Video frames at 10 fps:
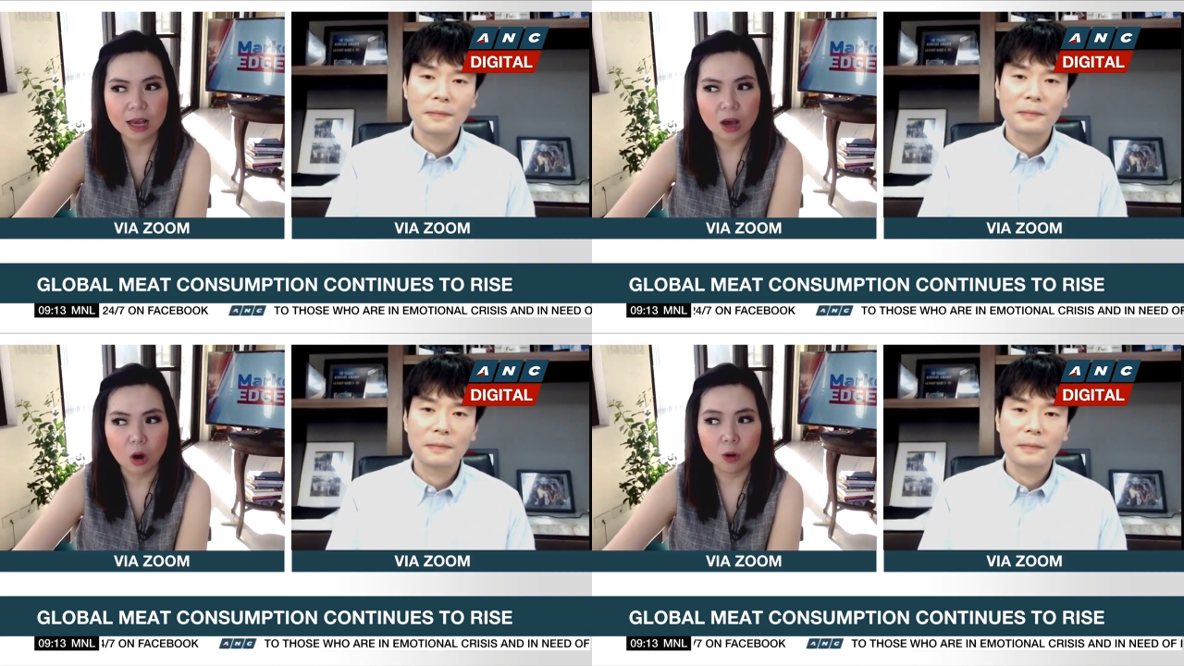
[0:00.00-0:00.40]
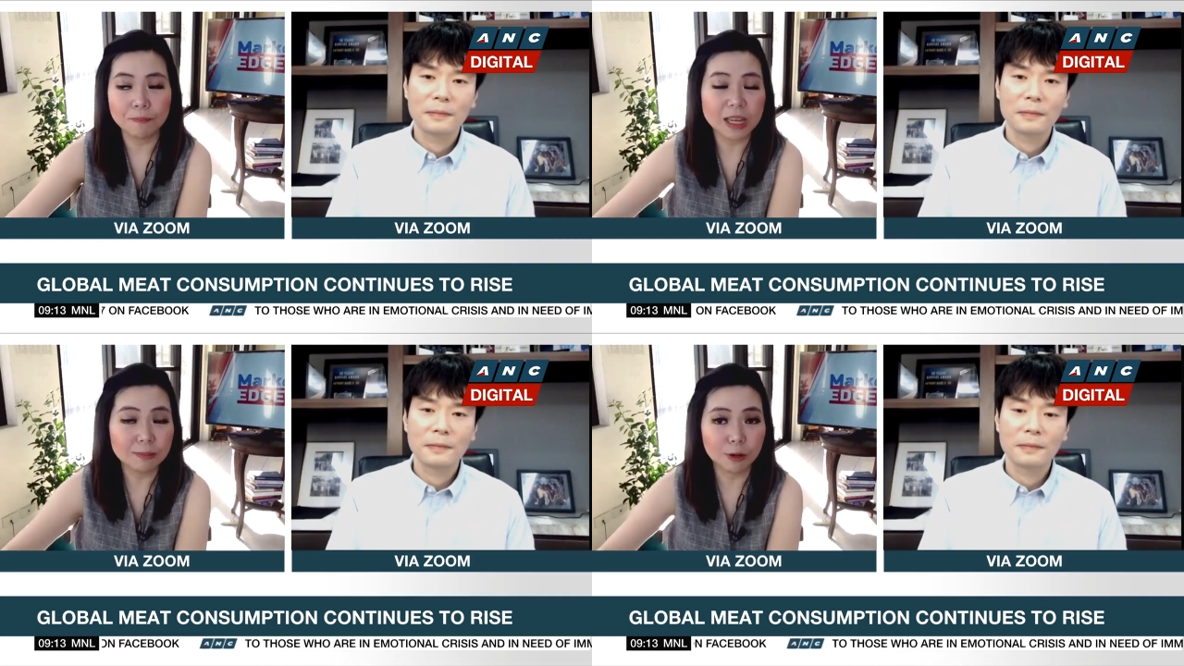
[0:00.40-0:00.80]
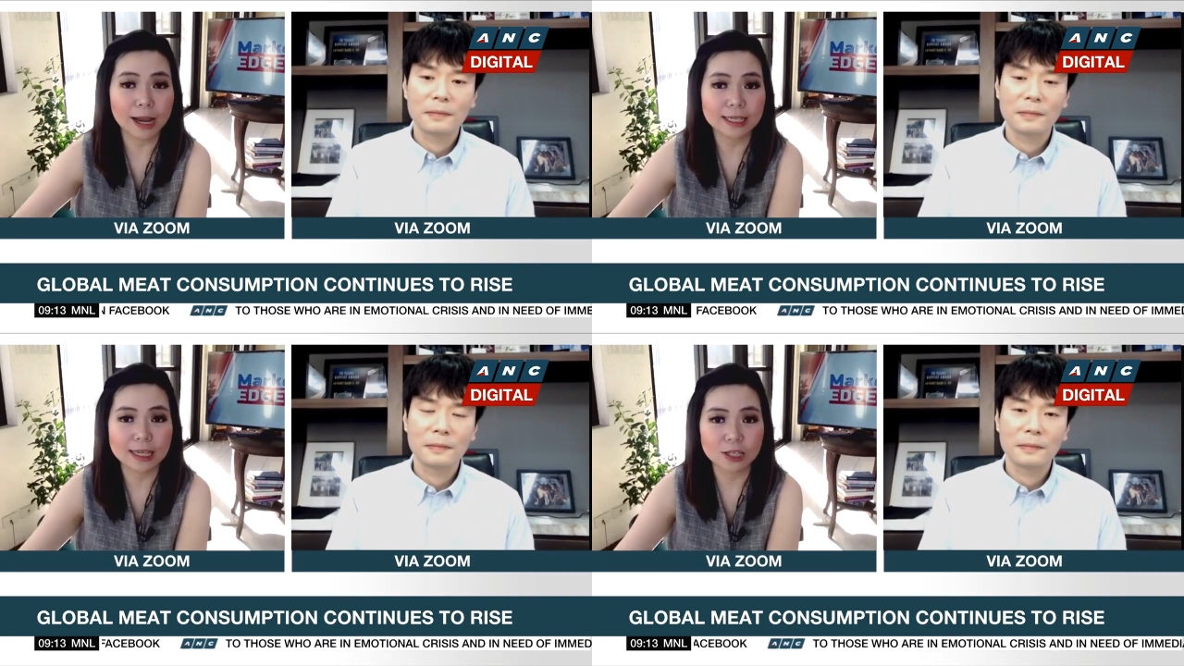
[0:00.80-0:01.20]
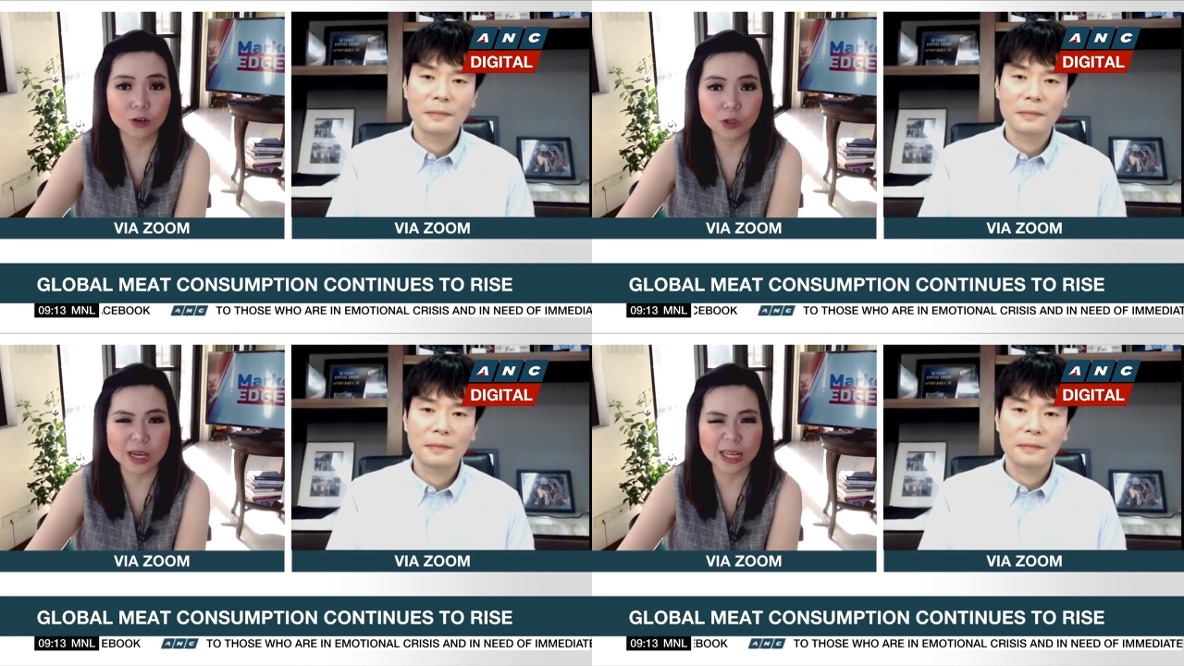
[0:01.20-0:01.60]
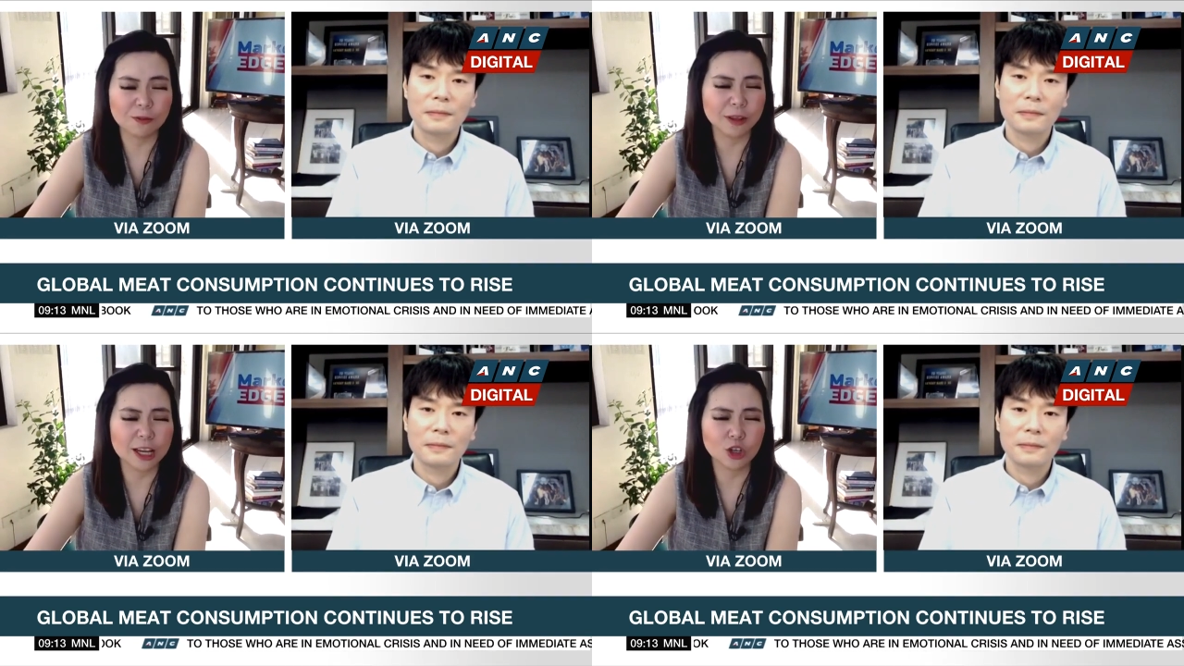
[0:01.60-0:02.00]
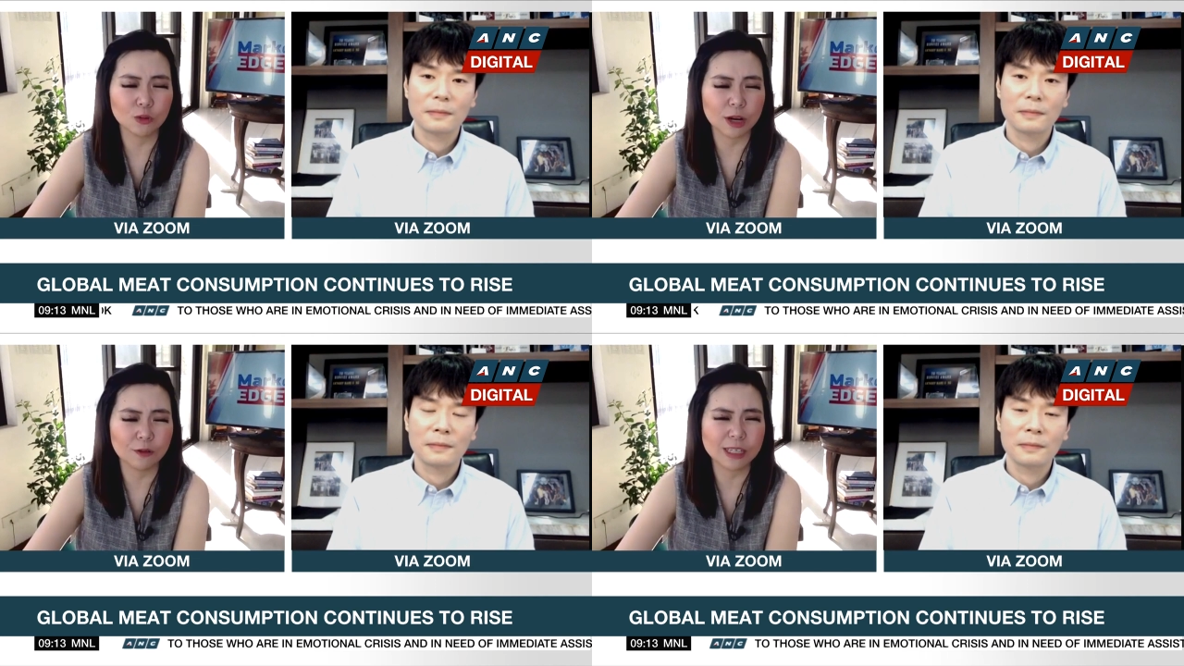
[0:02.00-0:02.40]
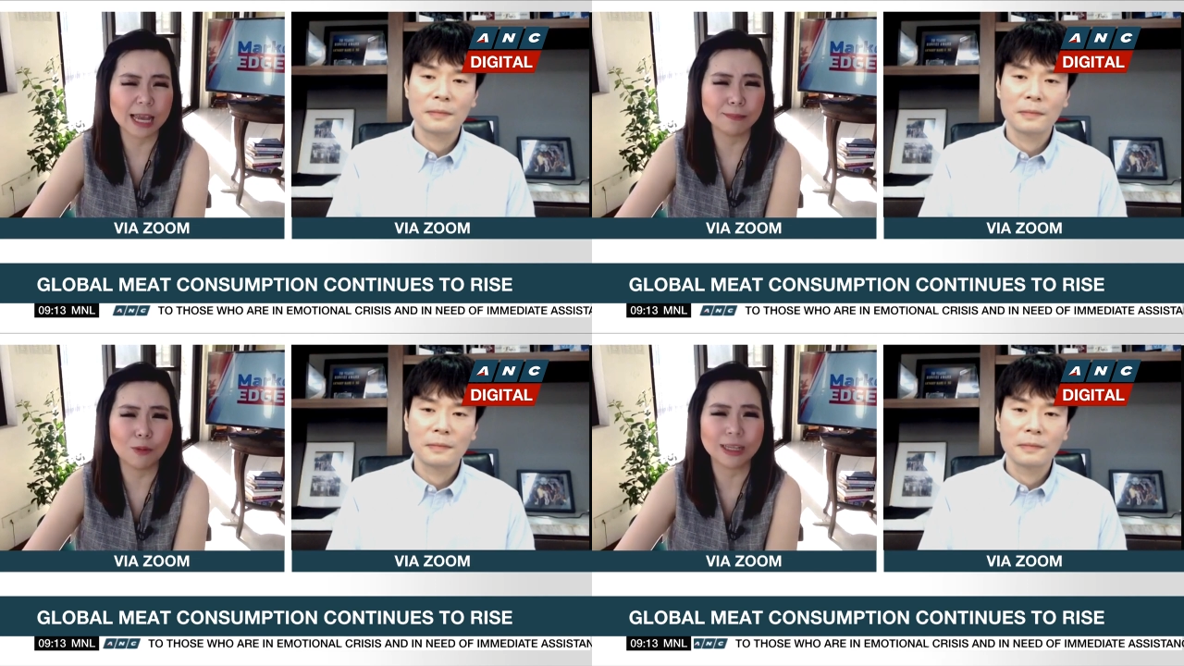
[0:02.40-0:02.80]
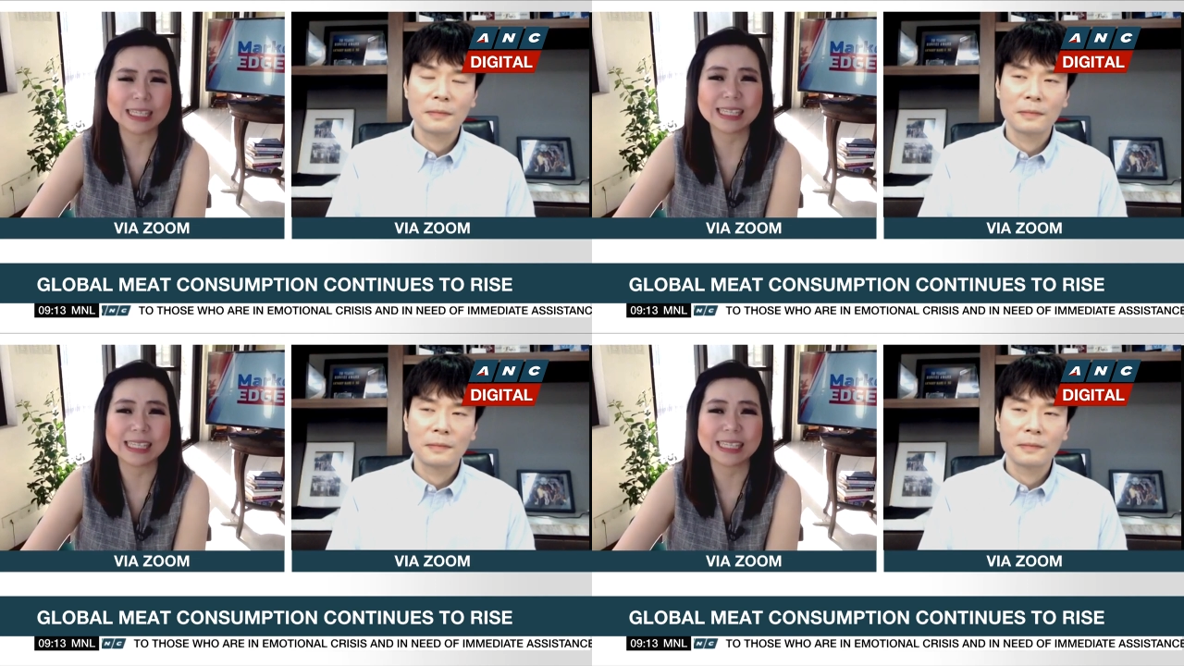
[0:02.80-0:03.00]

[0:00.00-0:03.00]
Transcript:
Speaker 1: or meat prices are seeing an inflation rate of 10.7